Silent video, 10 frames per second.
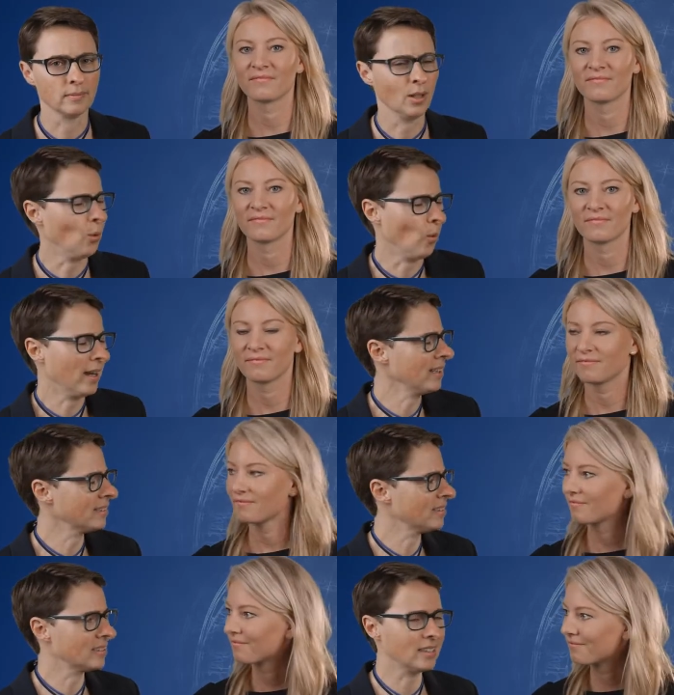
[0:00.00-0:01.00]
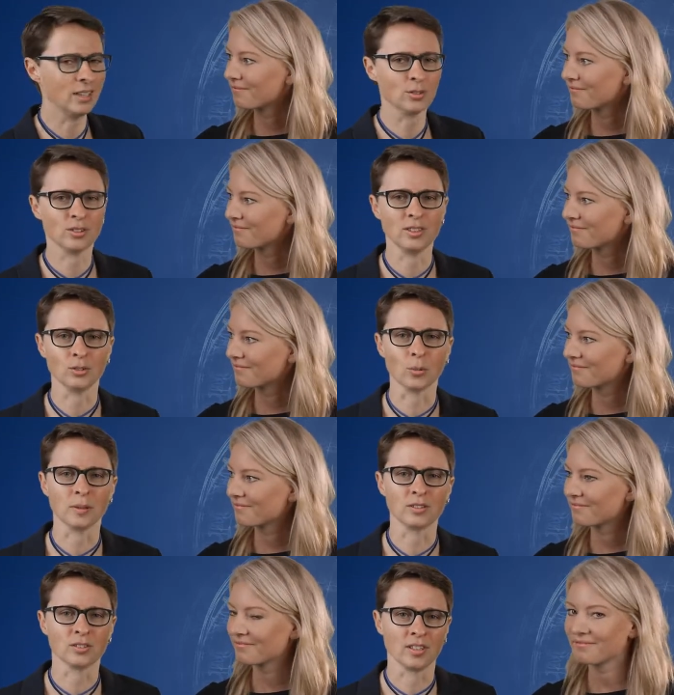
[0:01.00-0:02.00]
Speaker 1: Why is this an interesting
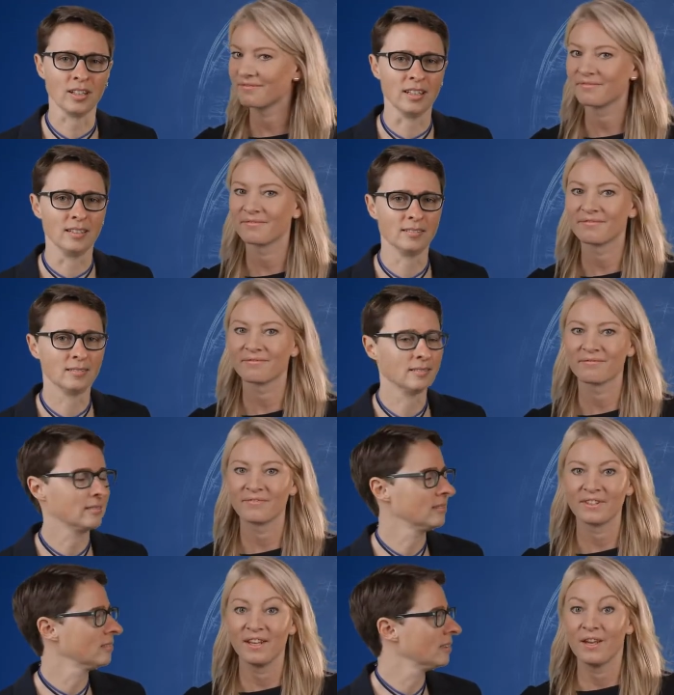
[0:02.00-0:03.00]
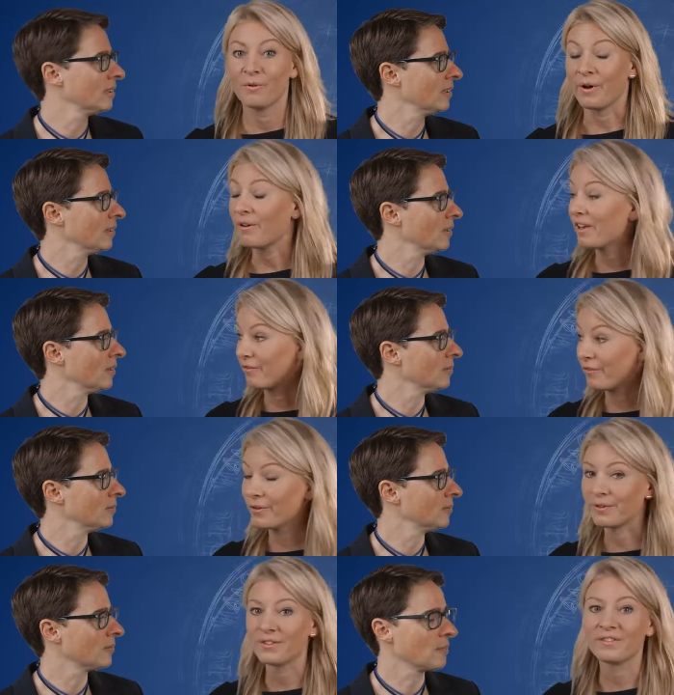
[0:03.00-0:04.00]
Speaker 2: topic to study? Well, a
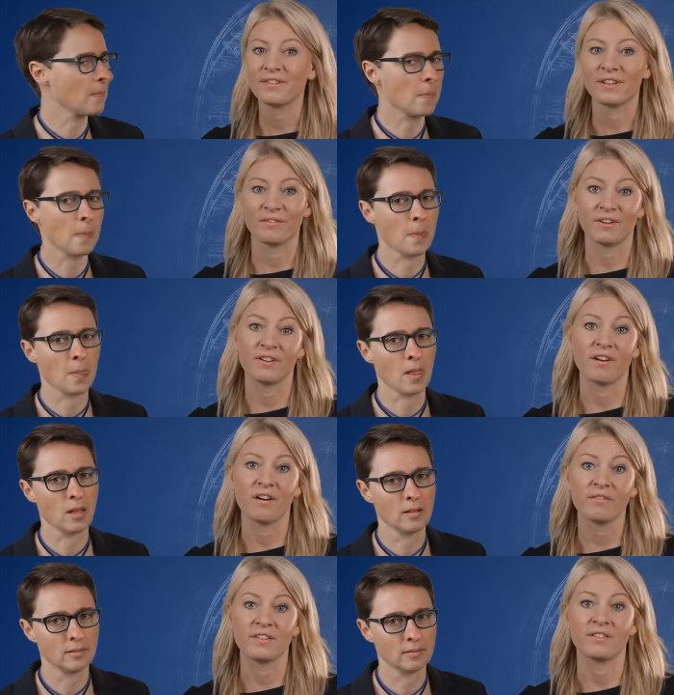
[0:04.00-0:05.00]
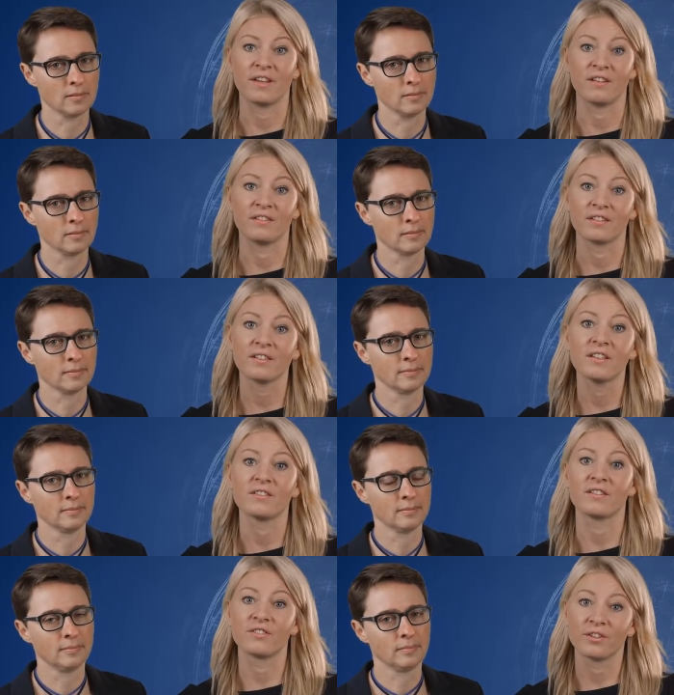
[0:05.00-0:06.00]
first and very obvious answer is
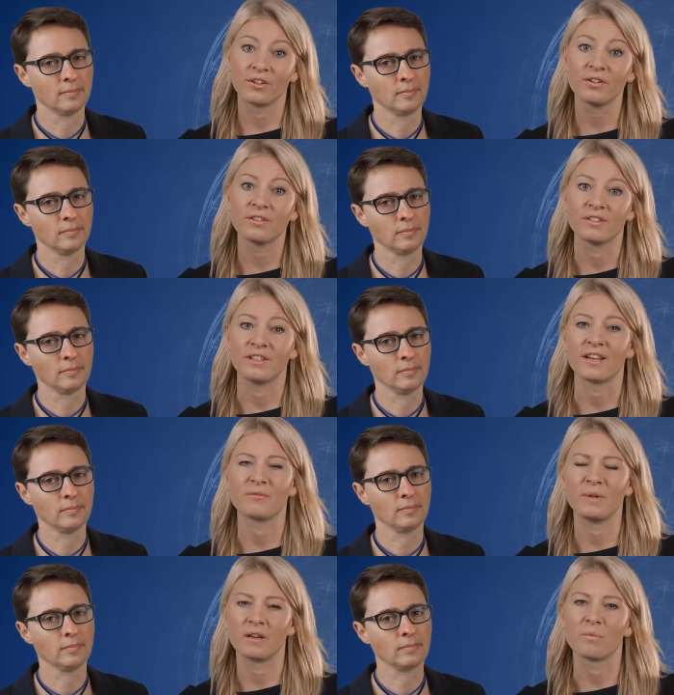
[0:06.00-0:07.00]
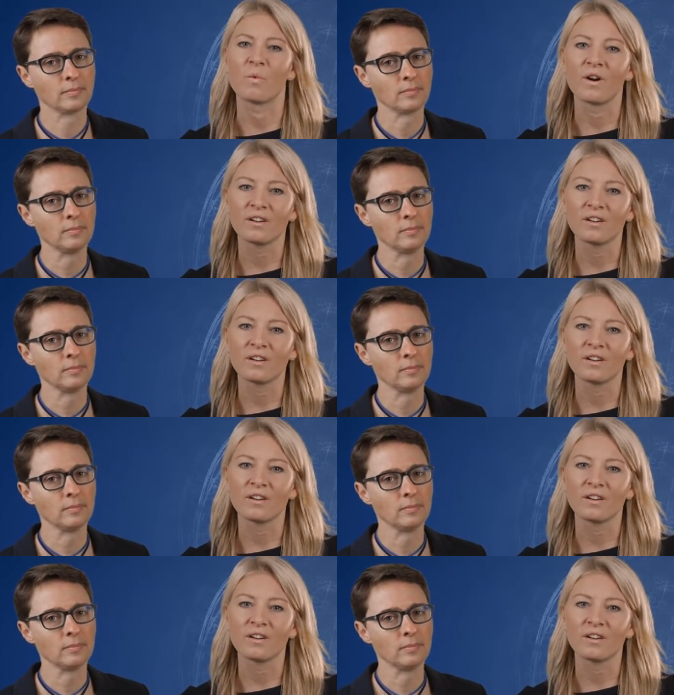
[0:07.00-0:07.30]
that security has become one